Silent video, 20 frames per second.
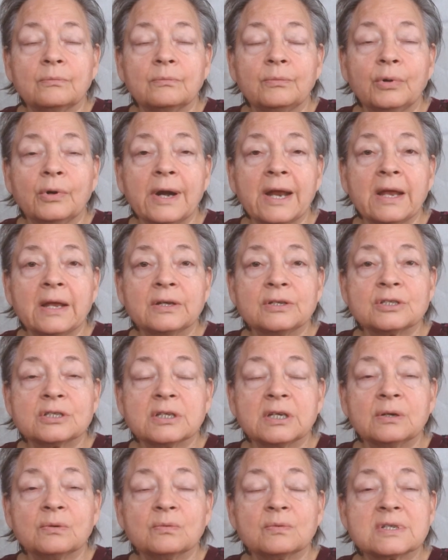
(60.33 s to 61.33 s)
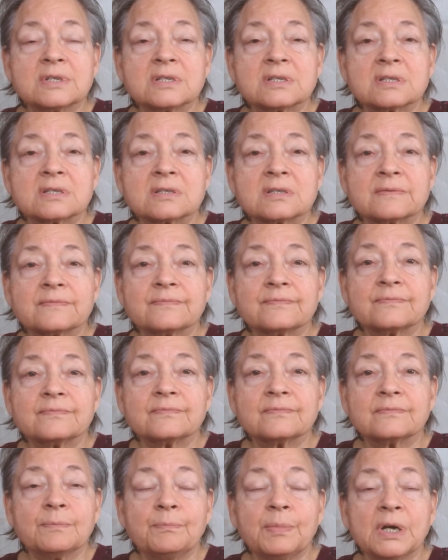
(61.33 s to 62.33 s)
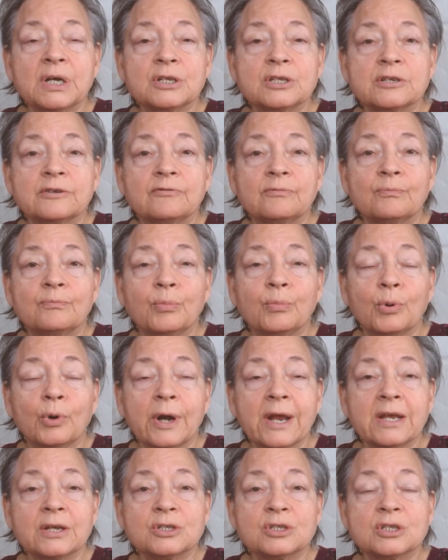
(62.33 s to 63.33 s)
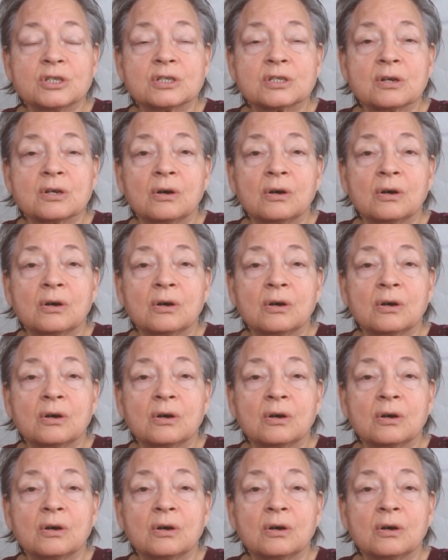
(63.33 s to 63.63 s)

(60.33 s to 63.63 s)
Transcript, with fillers: branch. It was bunch of branches